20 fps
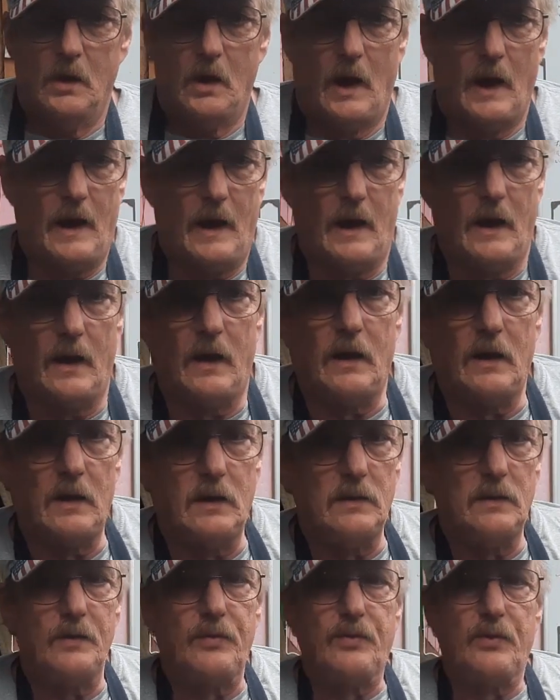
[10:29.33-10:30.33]

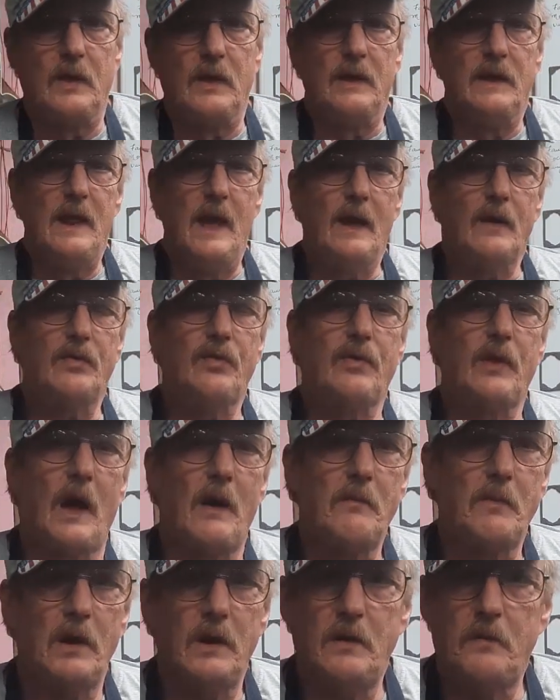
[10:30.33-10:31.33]
Let's see. Next,
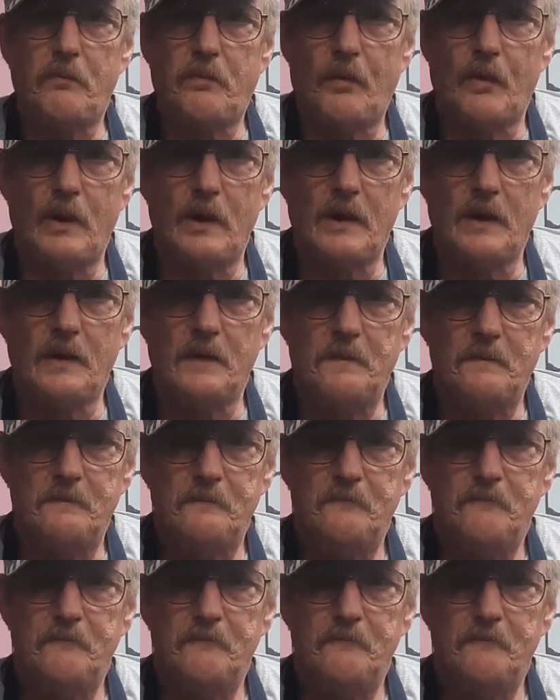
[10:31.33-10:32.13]
I'm going to bring